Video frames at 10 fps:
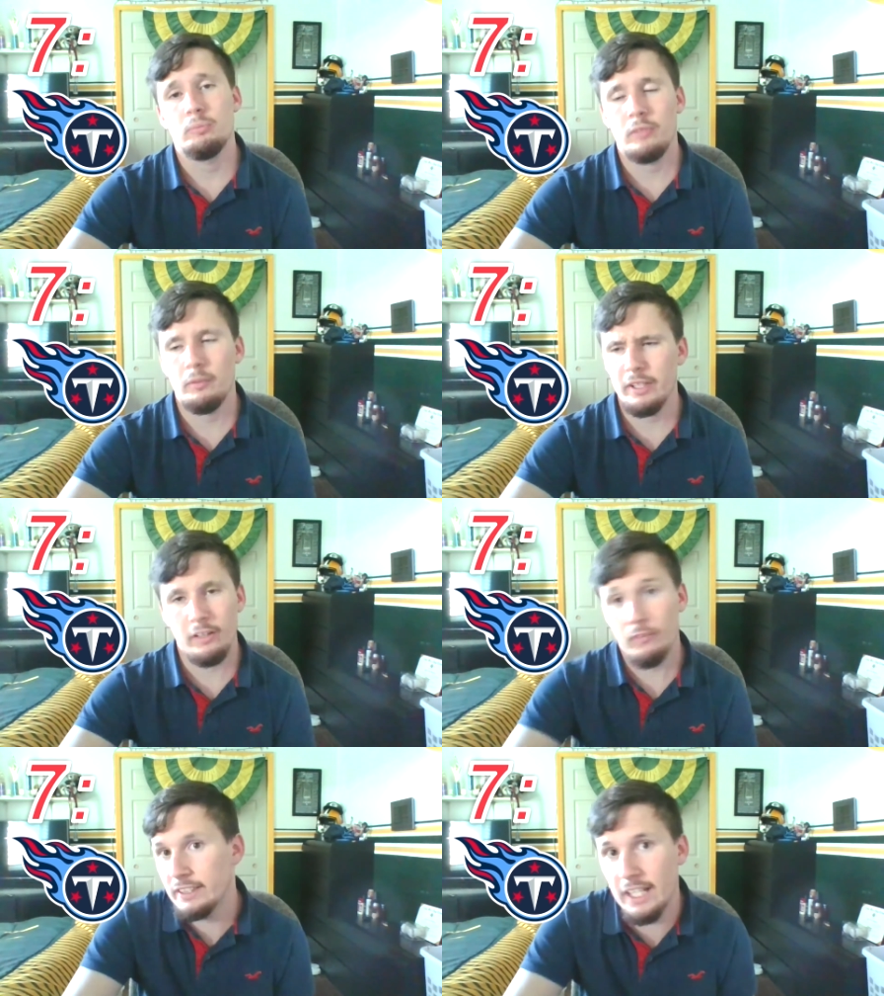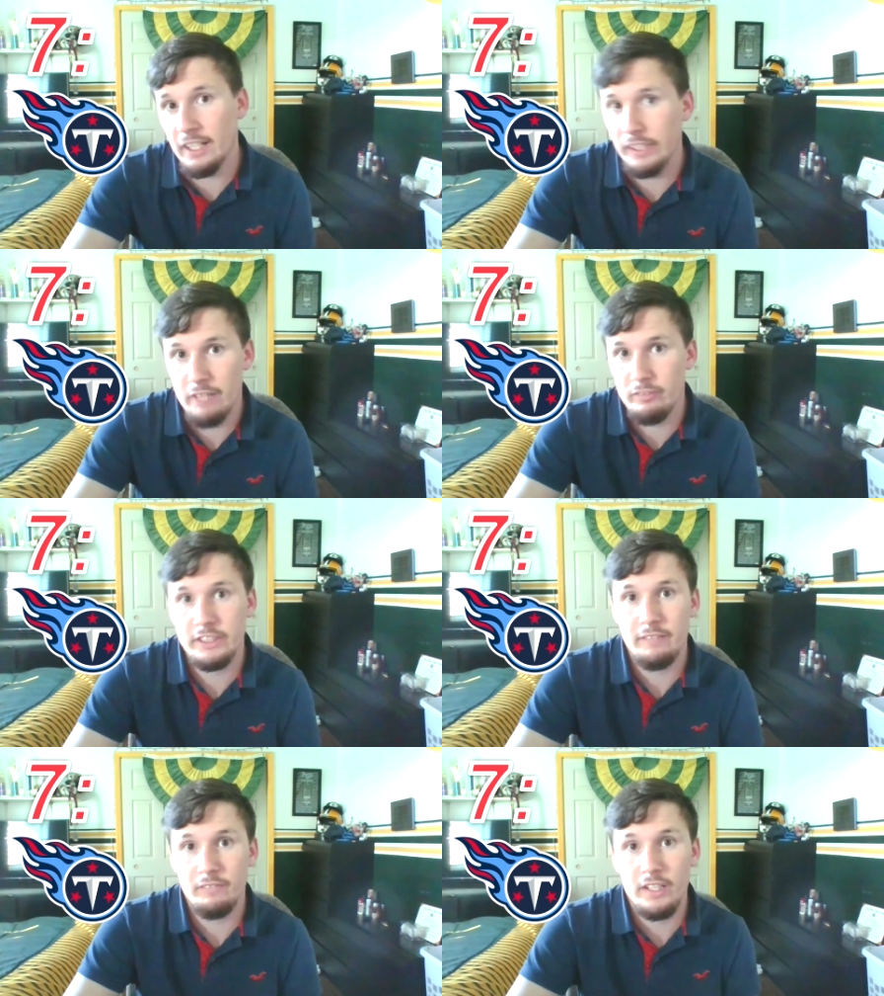I mean, technically every
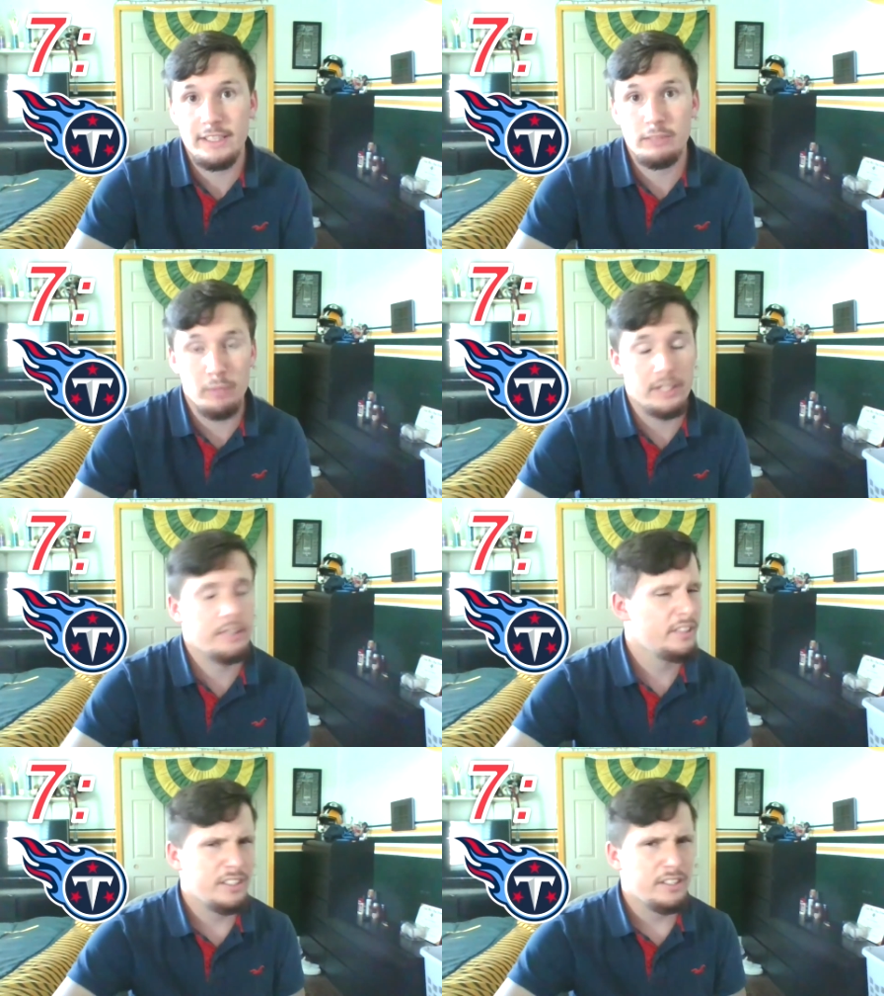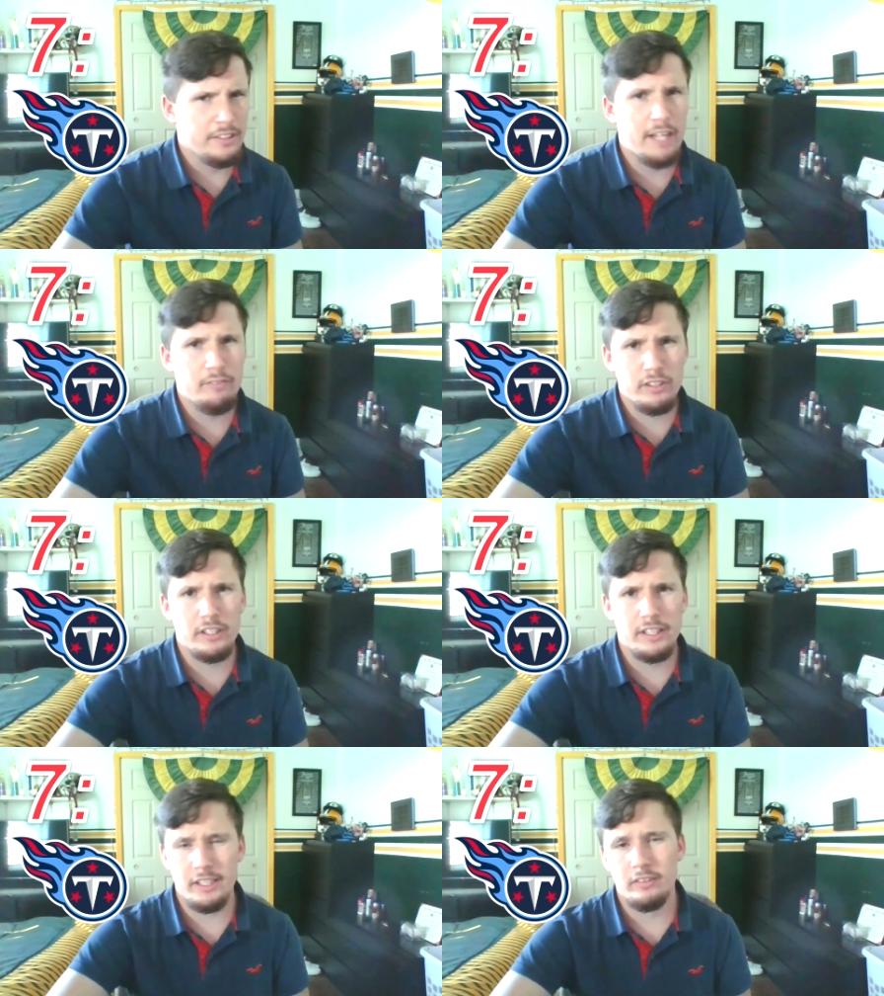team does, but
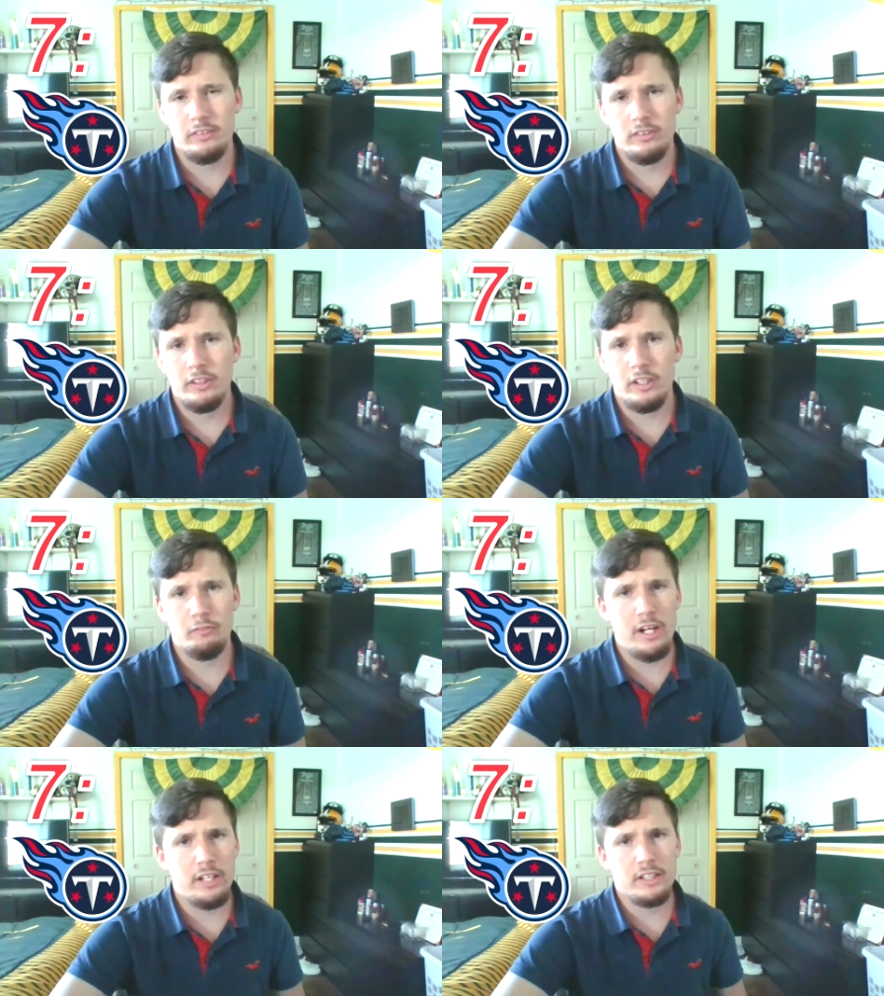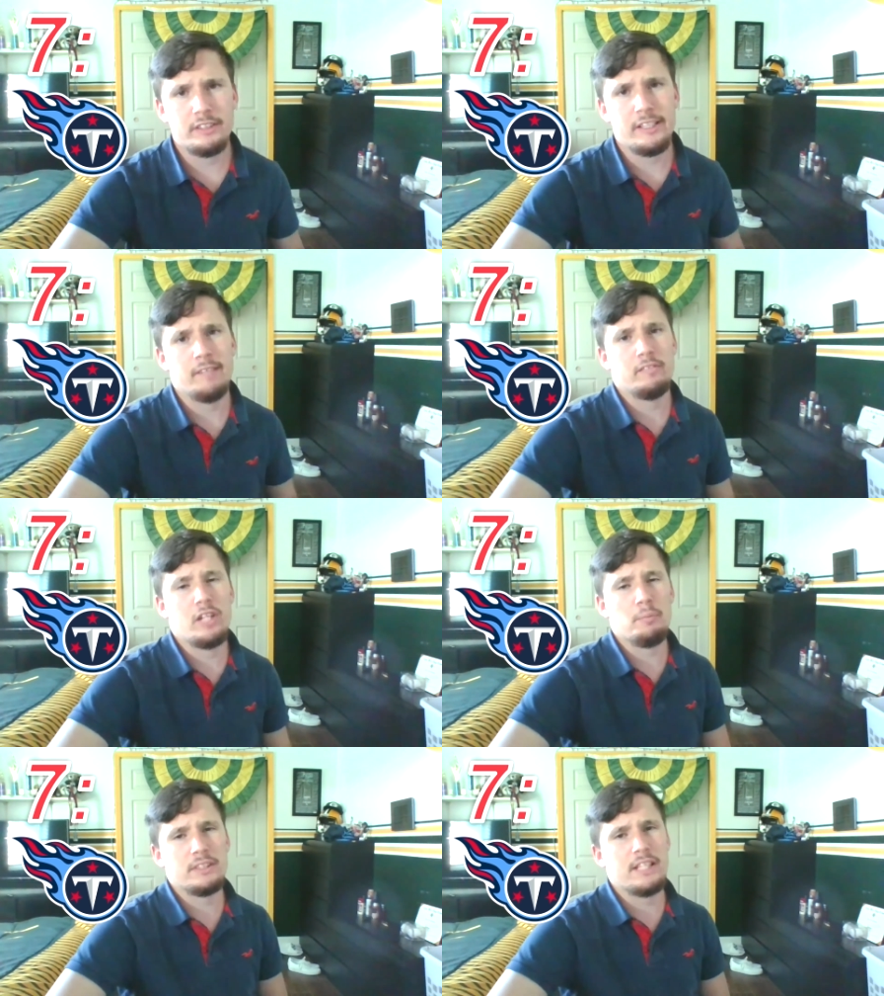definitely a very good team.
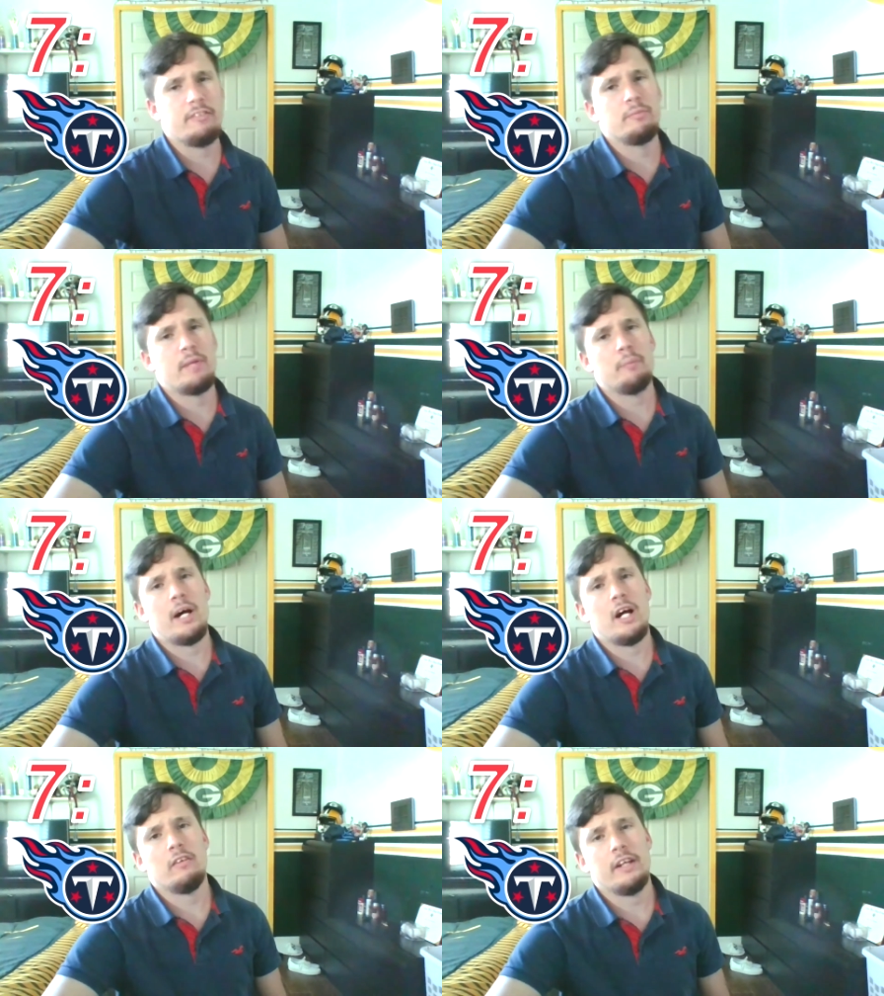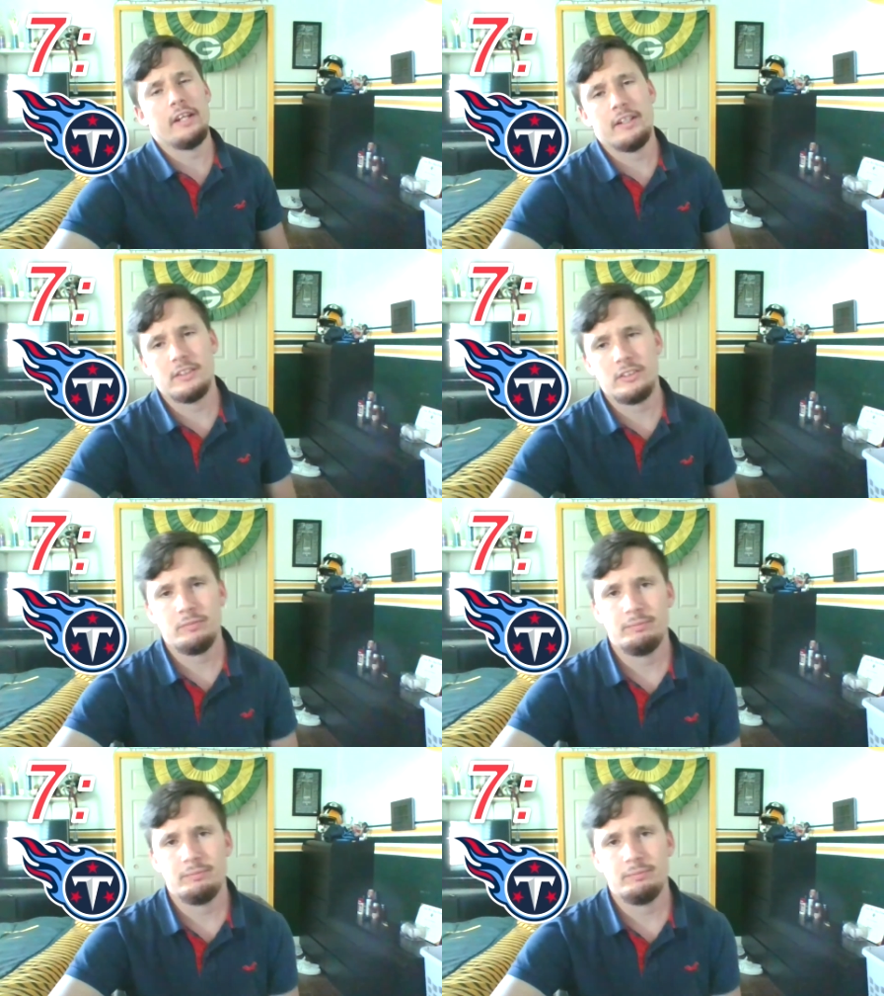Number 7 in my power rankings.